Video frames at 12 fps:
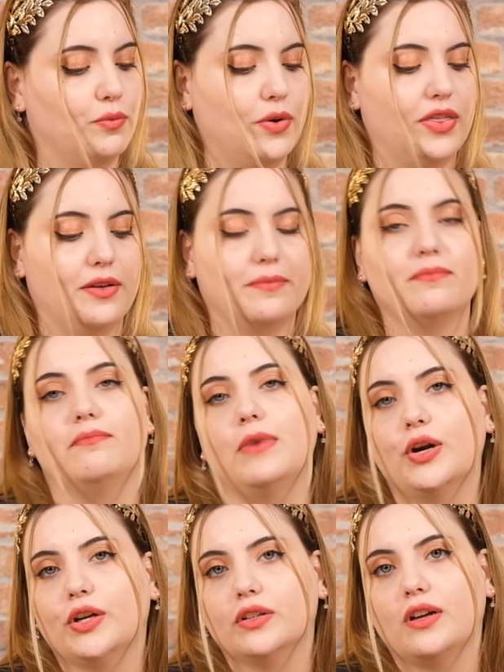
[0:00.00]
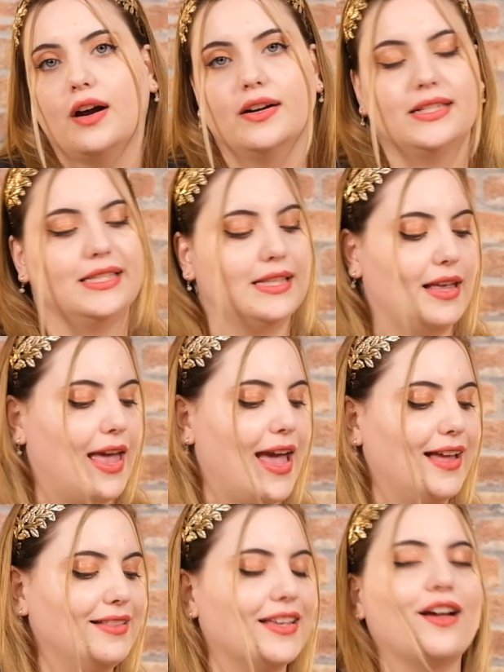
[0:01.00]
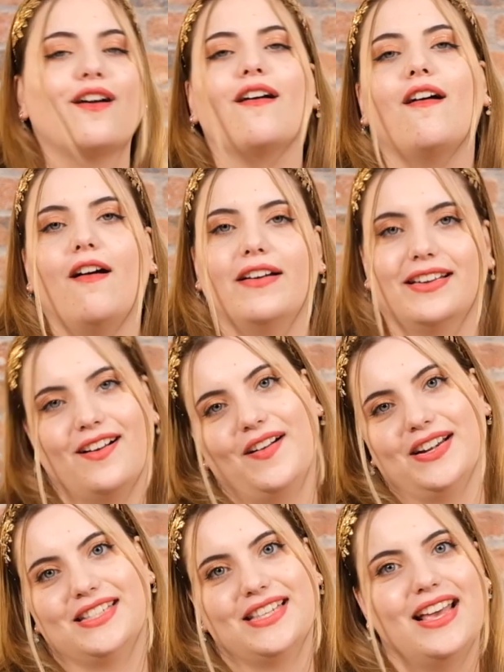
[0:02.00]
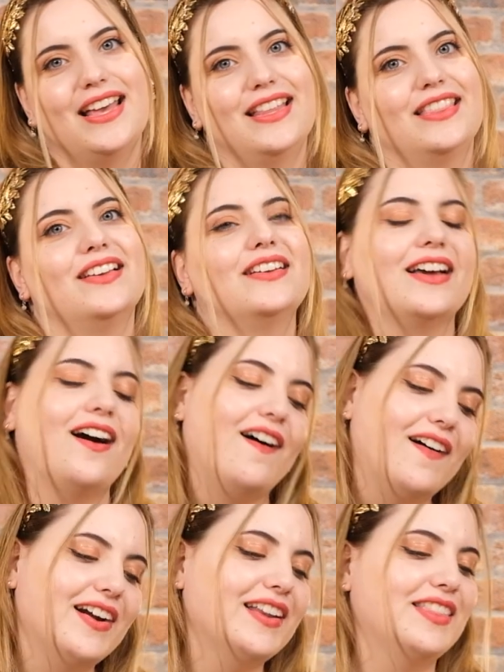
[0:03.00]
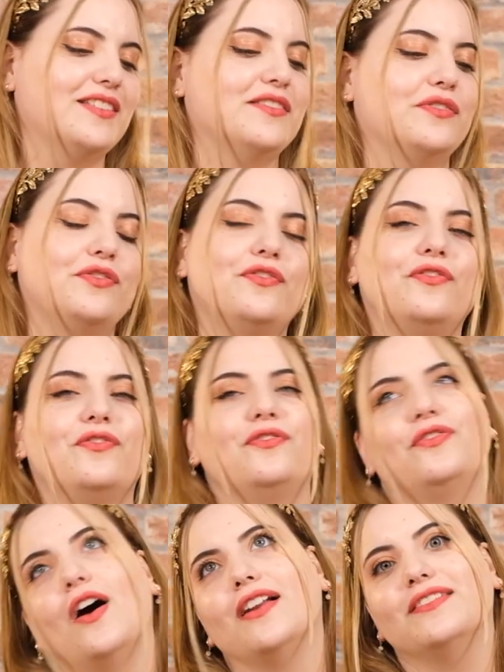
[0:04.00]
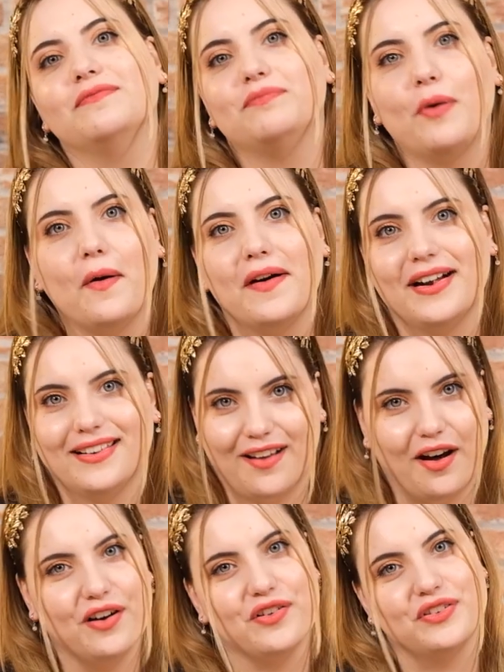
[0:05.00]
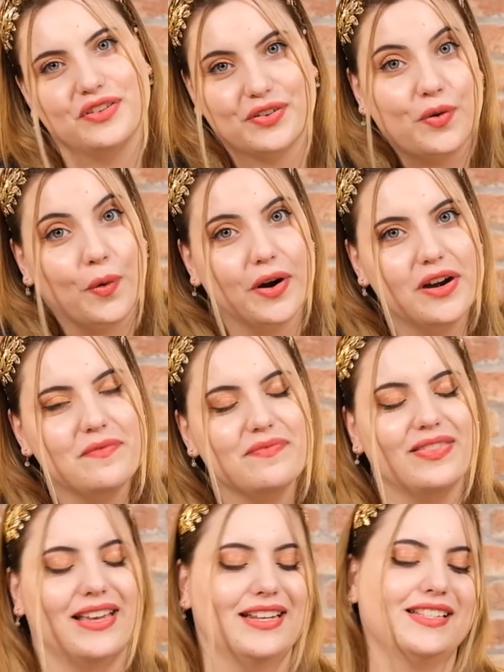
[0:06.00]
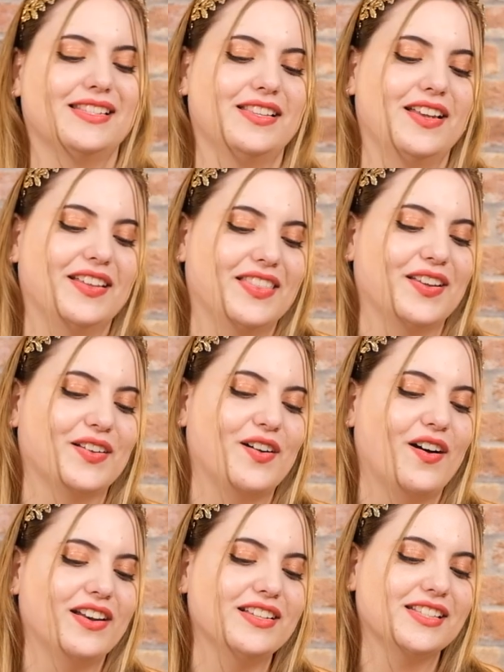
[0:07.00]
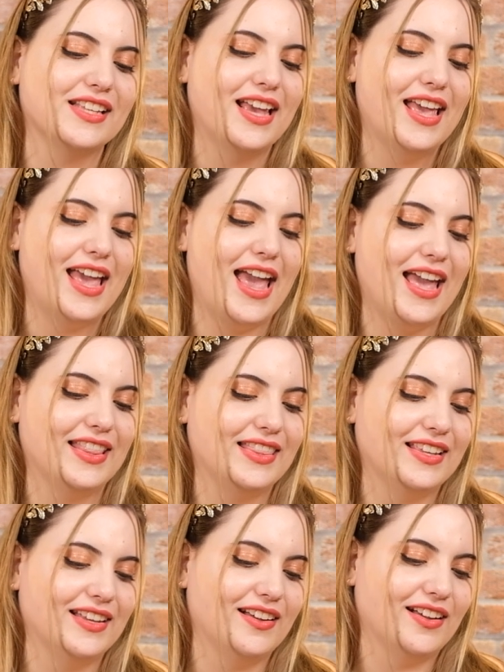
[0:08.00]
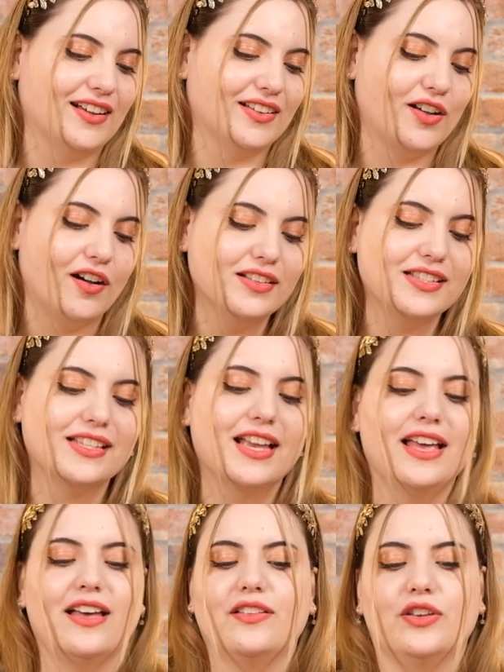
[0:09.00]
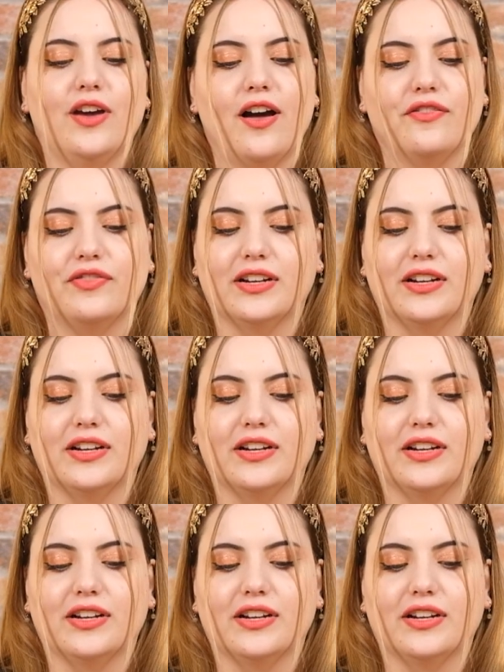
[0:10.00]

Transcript: with the market cards and the god cards that are the fun part on Quorum, that it's the goddess and the gods. You have, for